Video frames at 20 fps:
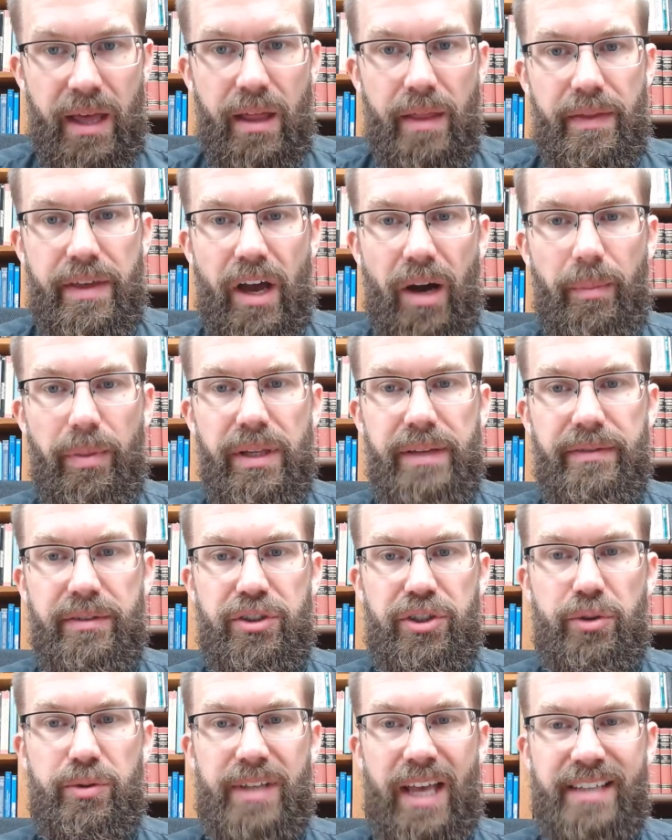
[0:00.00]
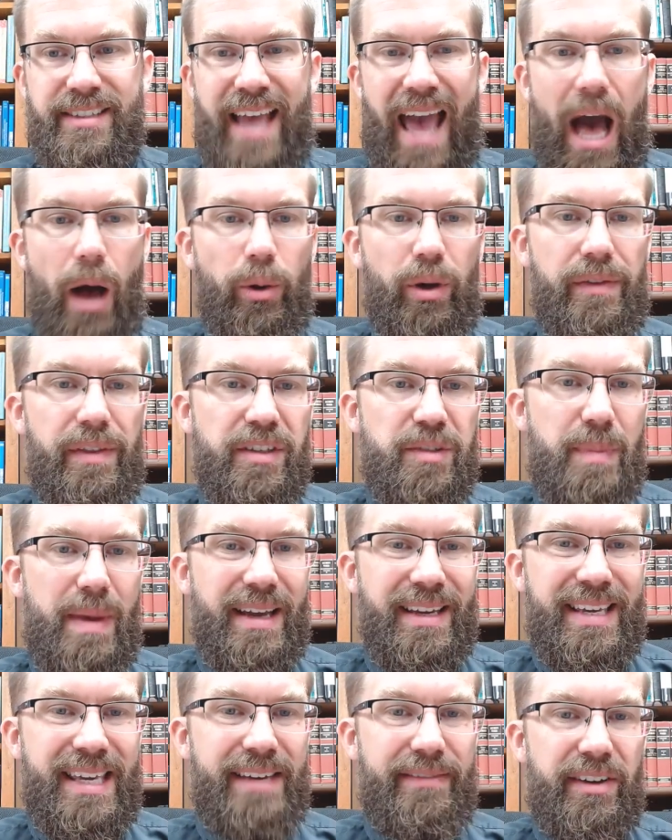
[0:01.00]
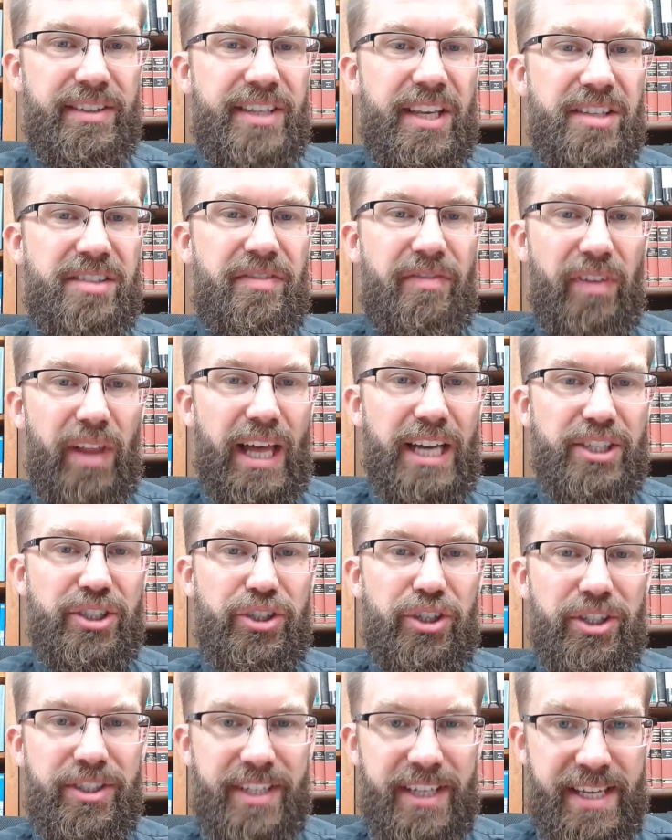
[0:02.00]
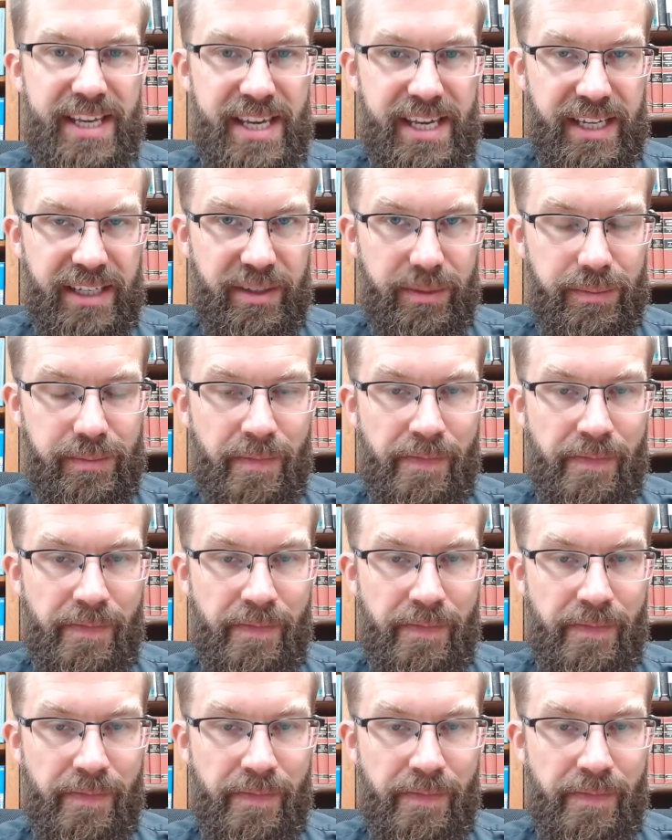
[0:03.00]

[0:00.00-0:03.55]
The unbelieving Jews ask, how can this man give us his flesh to eat?